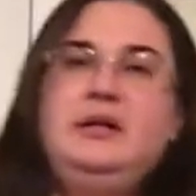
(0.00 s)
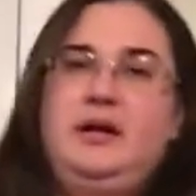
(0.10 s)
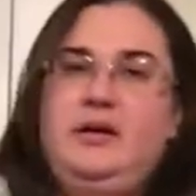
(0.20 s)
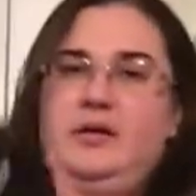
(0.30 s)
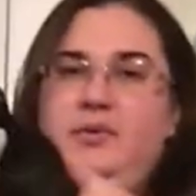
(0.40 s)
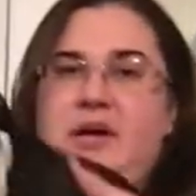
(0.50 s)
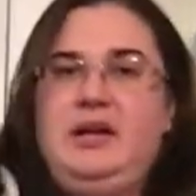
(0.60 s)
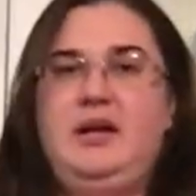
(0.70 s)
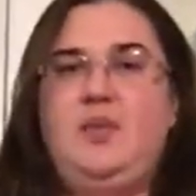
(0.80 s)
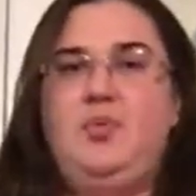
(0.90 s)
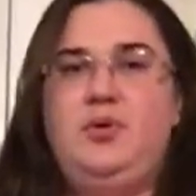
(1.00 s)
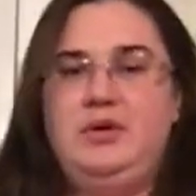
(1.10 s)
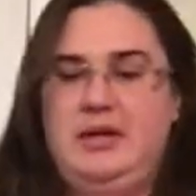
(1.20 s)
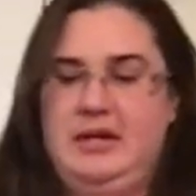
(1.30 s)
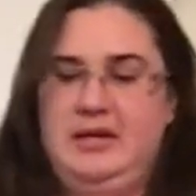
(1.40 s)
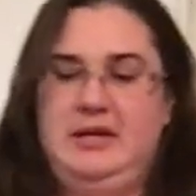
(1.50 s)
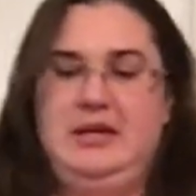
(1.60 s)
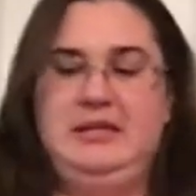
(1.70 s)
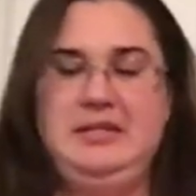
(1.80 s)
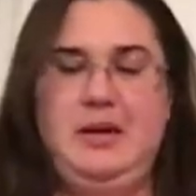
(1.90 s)
All right, we got a couple
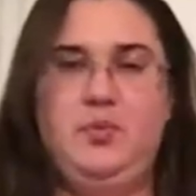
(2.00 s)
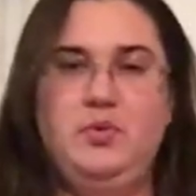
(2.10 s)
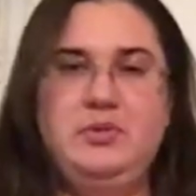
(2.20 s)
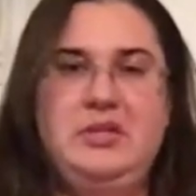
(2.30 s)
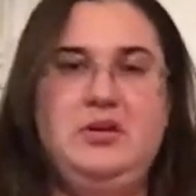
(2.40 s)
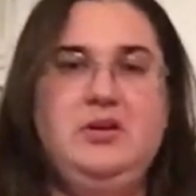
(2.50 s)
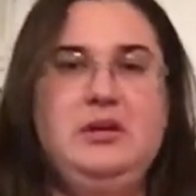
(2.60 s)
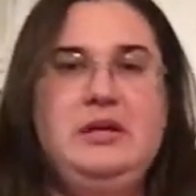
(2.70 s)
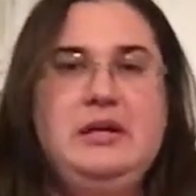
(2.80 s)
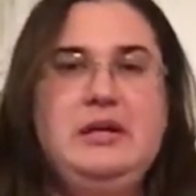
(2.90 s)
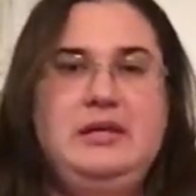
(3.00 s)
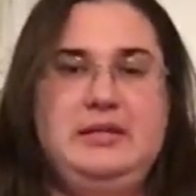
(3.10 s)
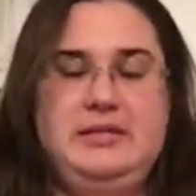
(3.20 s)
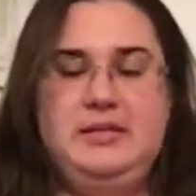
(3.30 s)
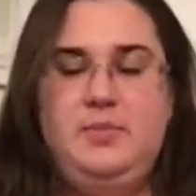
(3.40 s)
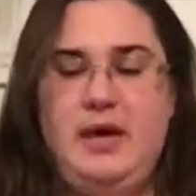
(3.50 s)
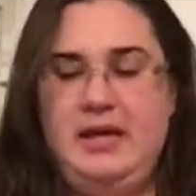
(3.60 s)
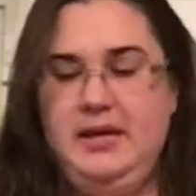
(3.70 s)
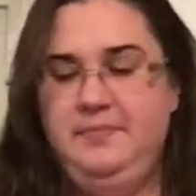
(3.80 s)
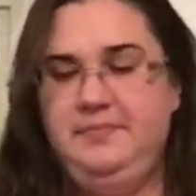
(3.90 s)
examples here. This is Betty.